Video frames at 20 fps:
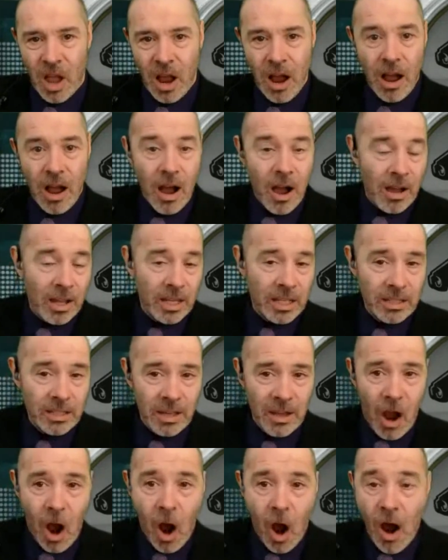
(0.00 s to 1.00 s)

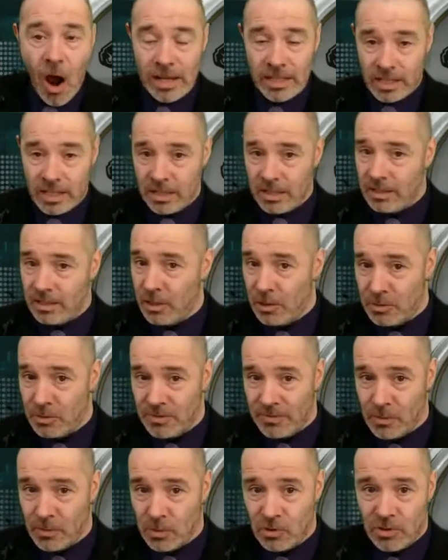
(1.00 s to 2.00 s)
I didn't use
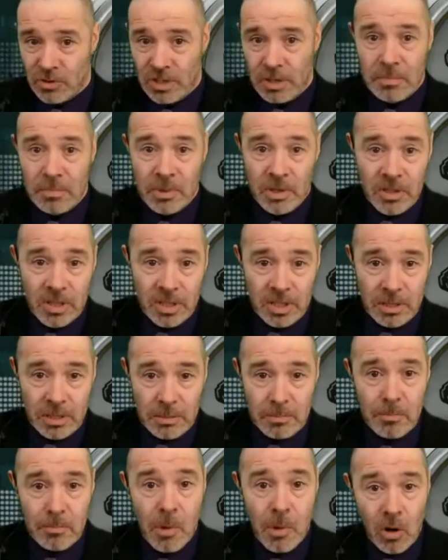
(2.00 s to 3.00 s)
Fortran, but the
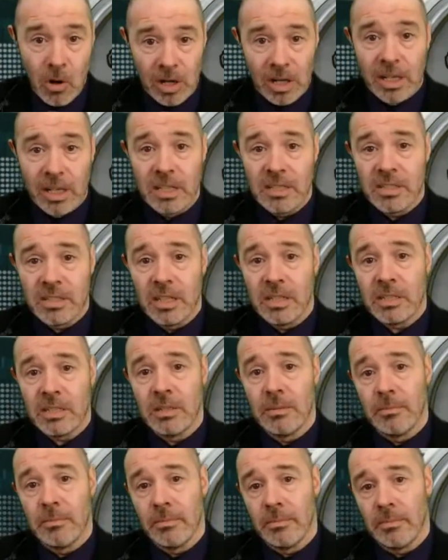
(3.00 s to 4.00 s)
modeling
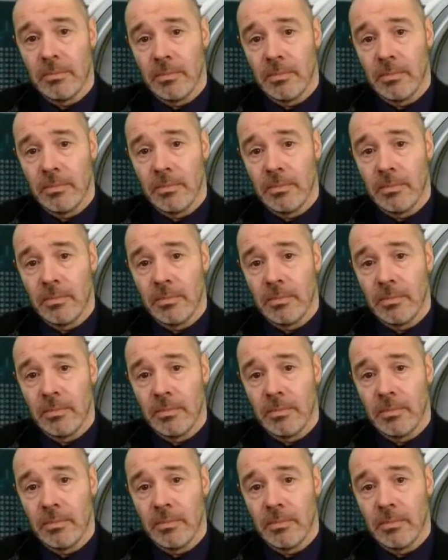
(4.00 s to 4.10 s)
system